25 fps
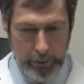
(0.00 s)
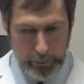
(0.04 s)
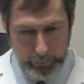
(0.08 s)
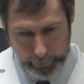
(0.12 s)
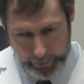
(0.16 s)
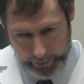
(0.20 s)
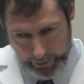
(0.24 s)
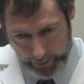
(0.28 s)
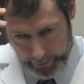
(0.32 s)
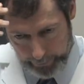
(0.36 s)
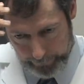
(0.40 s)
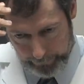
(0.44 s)

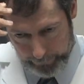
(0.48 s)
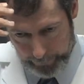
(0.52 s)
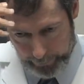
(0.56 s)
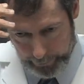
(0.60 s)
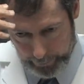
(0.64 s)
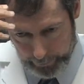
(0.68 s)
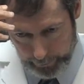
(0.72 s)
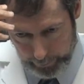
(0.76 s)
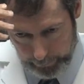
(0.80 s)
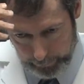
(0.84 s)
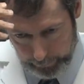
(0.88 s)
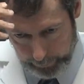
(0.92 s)
We have
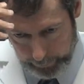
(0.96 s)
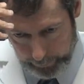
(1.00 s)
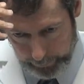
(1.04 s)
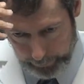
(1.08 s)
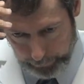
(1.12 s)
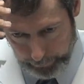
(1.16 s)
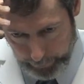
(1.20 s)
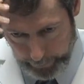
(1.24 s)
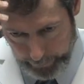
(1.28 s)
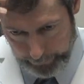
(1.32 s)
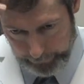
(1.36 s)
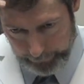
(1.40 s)
uh,
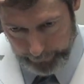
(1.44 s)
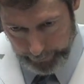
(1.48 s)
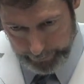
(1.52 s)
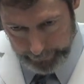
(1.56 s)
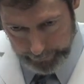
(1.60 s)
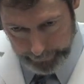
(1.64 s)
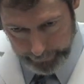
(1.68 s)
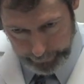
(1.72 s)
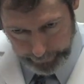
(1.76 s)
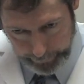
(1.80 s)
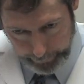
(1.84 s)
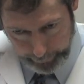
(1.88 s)
great
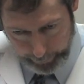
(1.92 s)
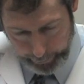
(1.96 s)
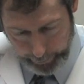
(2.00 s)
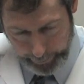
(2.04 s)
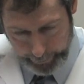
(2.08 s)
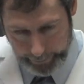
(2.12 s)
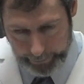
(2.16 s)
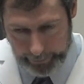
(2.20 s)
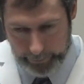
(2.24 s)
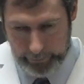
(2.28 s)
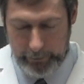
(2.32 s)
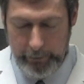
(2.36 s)
vessels of the
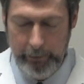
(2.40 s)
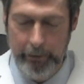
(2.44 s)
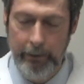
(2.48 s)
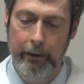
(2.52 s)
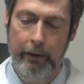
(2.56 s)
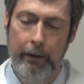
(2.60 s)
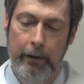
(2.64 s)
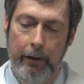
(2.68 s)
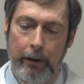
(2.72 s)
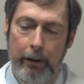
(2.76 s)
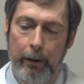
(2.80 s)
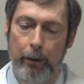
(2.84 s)

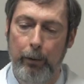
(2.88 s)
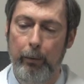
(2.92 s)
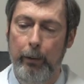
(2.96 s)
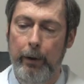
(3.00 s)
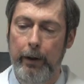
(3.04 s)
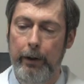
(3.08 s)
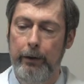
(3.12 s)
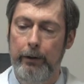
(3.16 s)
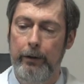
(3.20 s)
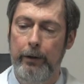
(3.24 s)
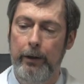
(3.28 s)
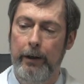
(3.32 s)
brain,
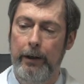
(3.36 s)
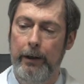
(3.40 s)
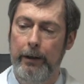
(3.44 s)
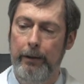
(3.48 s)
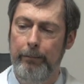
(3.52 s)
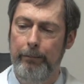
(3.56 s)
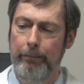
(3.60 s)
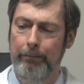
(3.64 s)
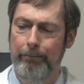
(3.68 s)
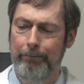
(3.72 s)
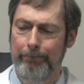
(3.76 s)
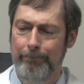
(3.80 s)
which
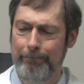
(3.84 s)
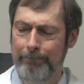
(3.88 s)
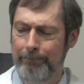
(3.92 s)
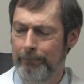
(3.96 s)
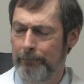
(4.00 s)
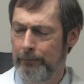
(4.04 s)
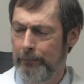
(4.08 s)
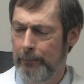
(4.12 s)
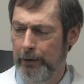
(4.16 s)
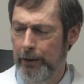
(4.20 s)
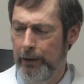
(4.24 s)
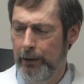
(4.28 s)
um,
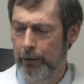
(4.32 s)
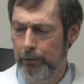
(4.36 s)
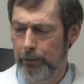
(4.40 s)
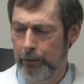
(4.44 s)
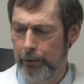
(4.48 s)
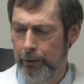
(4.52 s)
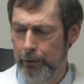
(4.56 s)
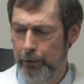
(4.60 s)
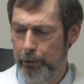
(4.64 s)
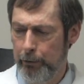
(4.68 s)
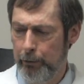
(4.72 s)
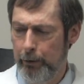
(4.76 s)
they'll
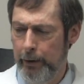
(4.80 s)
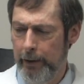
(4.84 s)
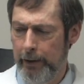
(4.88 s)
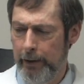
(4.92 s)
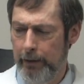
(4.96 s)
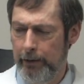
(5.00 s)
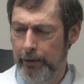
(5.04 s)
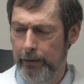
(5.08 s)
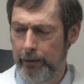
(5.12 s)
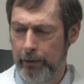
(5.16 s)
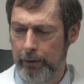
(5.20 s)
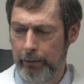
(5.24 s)

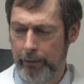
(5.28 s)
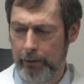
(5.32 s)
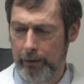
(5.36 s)
constrict,